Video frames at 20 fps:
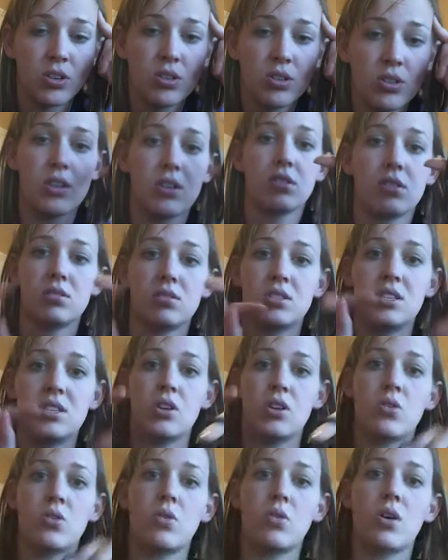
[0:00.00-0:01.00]
or the
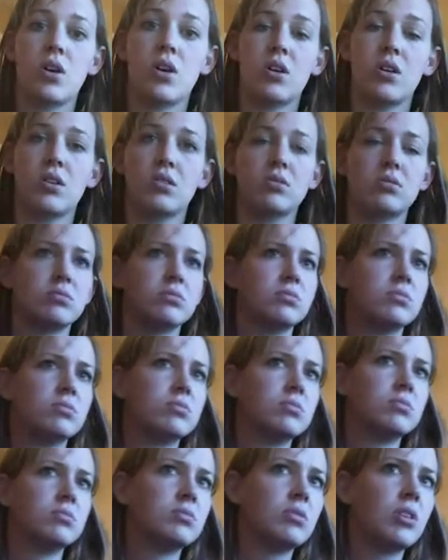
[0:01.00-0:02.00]
CORREL
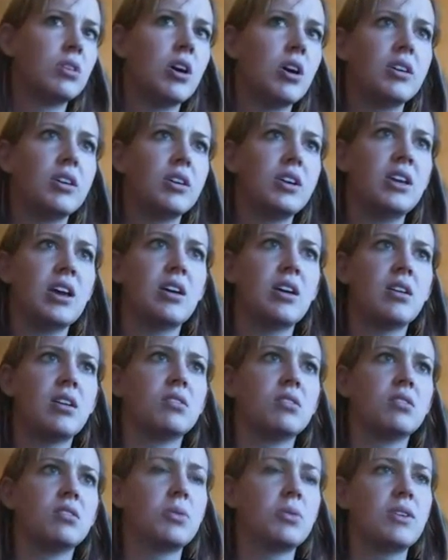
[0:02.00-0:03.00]

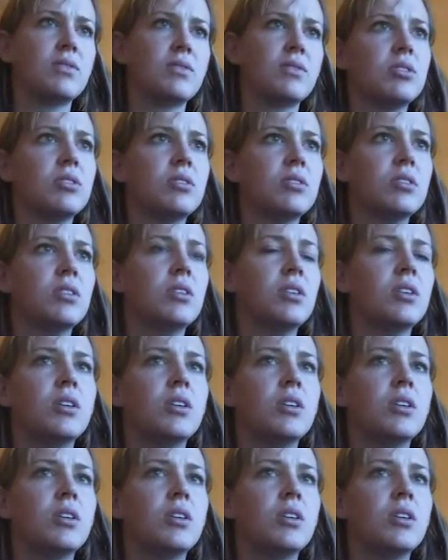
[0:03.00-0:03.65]
or whatever,